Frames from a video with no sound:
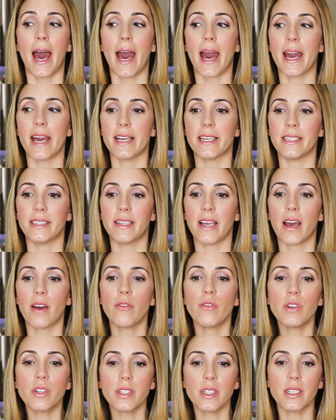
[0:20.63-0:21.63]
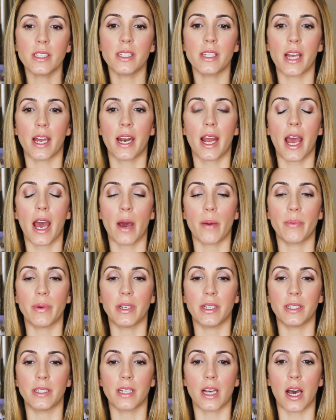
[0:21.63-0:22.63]
And ever since that
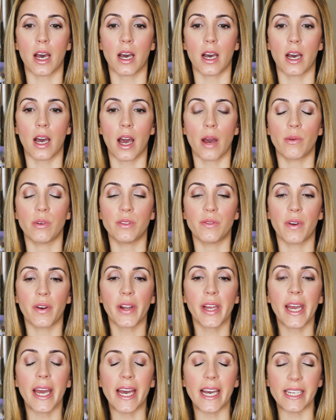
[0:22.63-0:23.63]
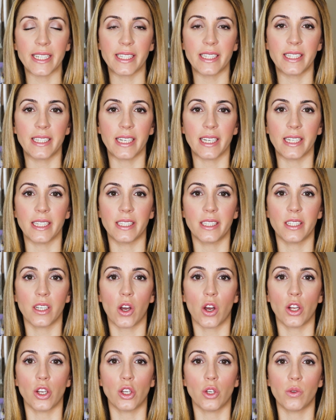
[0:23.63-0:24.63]
happened, I was very hesitant
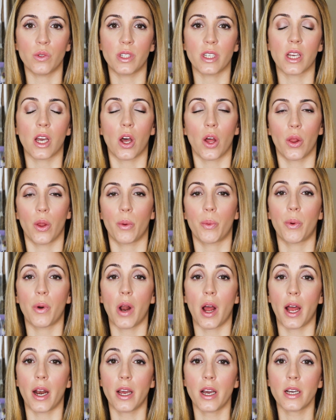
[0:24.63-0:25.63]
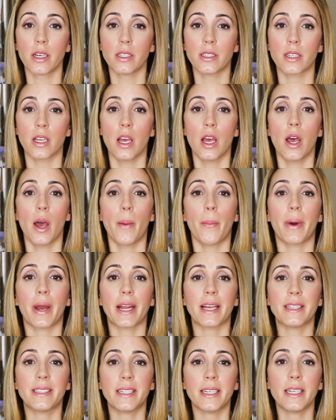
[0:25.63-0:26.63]
on using other products, but
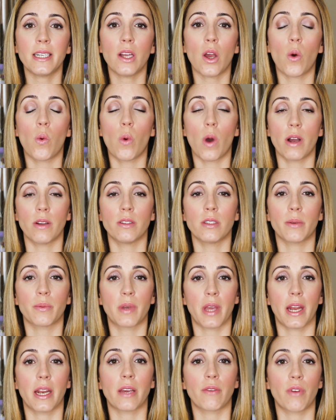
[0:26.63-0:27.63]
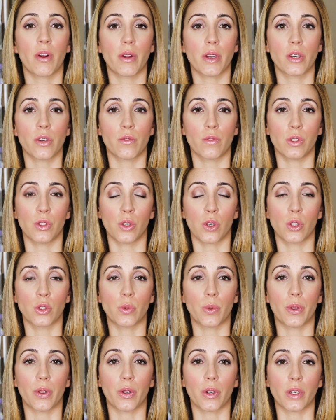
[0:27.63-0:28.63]
I did wind up getting very good
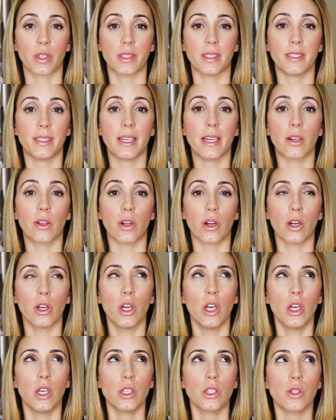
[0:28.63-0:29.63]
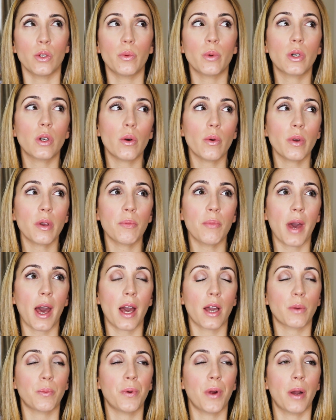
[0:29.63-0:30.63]
results with her concealer. So we're going
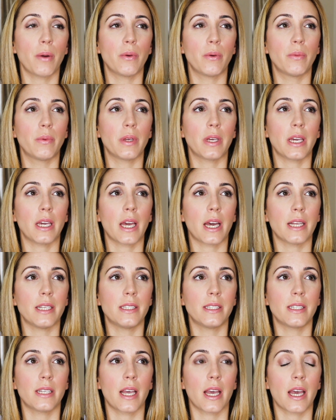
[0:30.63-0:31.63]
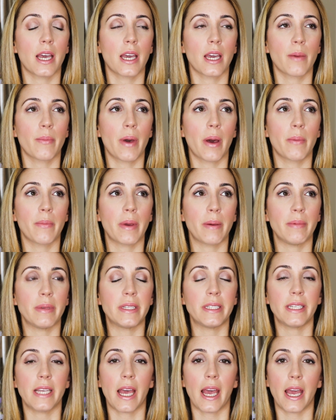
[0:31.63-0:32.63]
back probably, I'd say about maybe
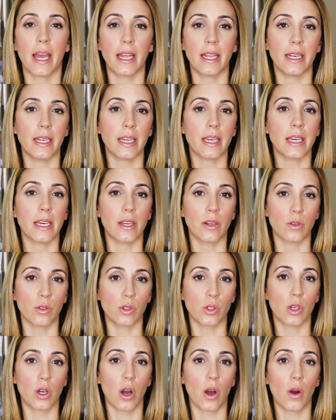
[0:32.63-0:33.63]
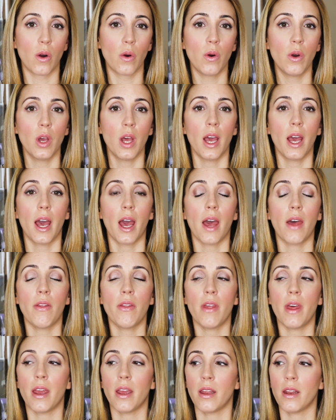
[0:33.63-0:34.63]
10 years ago.
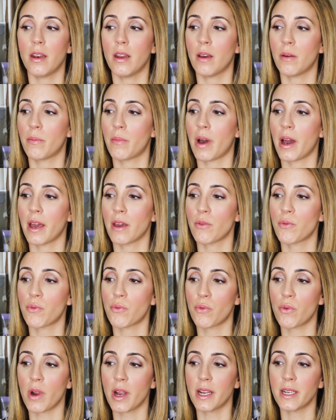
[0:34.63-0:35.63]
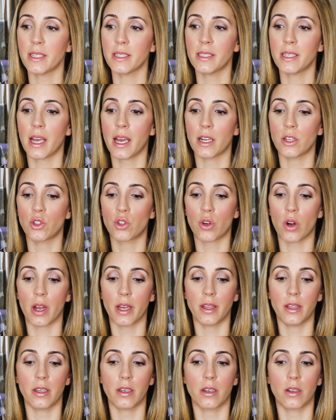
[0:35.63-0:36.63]
And then my friend had
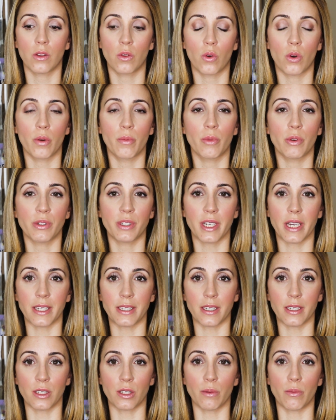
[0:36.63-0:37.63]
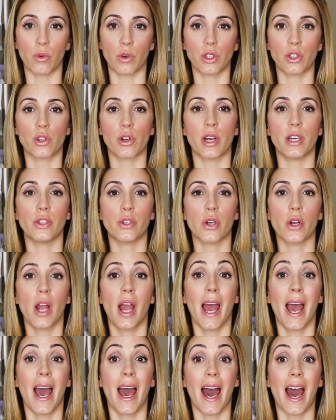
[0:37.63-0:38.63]
tried the Laura Mercier Tinted Moisturizer
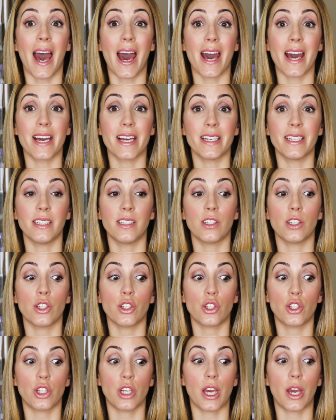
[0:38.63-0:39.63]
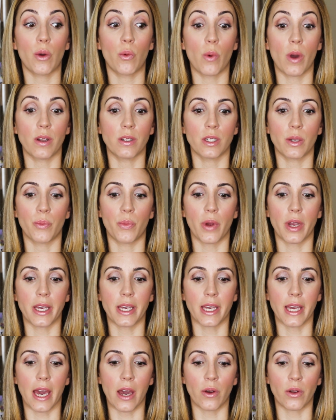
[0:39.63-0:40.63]
and she wound up
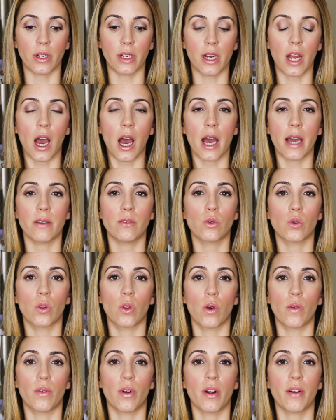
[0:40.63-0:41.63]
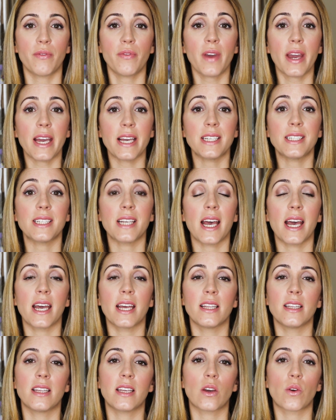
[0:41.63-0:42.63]
breaking out in hives all over her face.
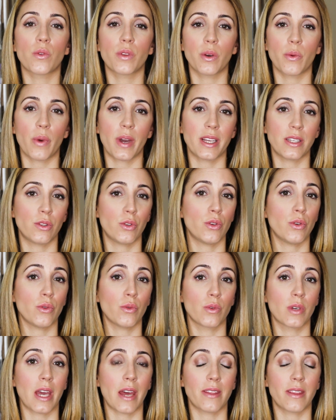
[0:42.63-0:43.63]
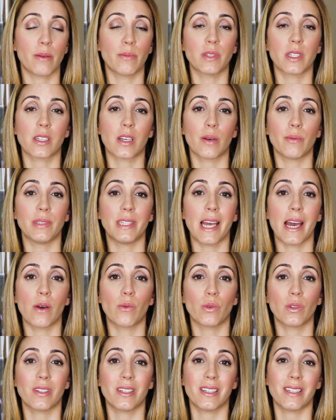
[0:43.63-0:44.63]
And the only way to get them to come
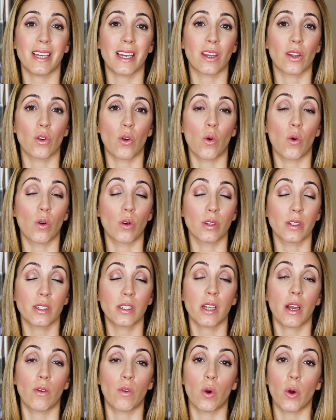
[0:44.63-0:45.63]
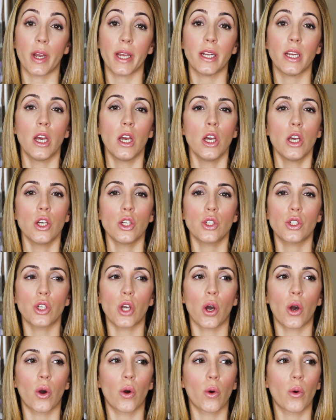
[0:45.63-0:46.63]
down was to take an oral steroid.
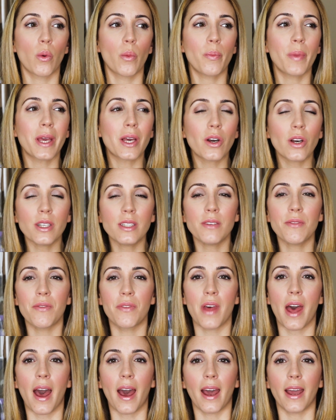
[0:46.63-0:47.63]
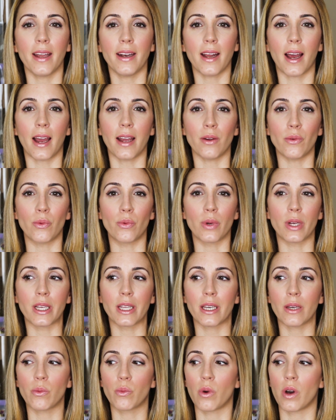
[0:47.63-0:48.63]
So because of that, I
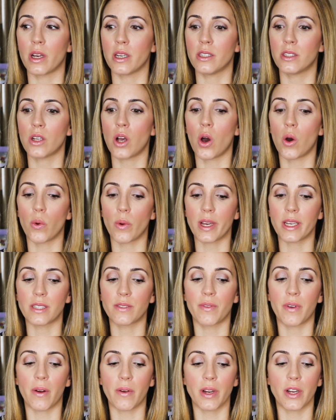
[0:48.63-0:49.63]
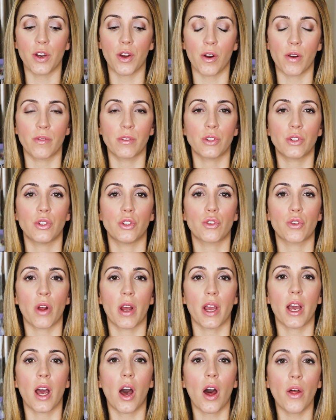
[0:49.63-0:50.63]
really was always very nervous to
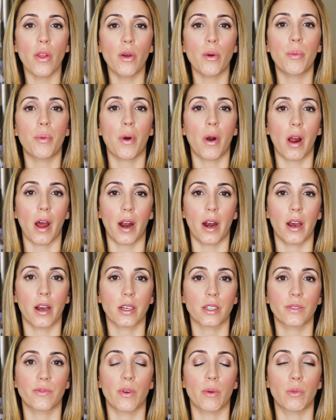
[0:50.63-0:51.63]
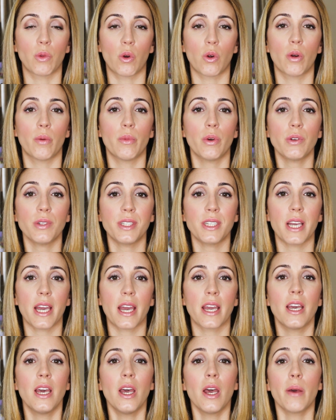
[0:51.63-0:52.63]
try other products from Laura
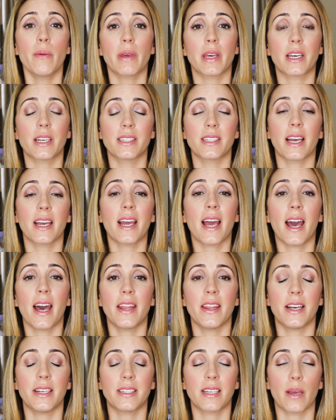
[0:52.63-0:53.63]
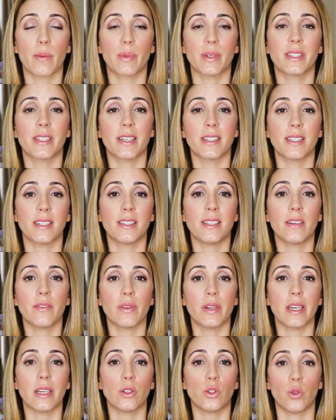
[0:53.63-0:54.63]
Mercier because I had that type of
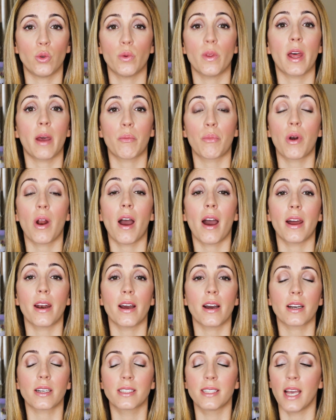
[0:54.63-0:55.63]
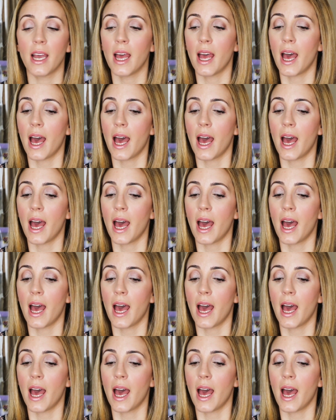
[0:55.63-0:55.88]
sensitivity to that product.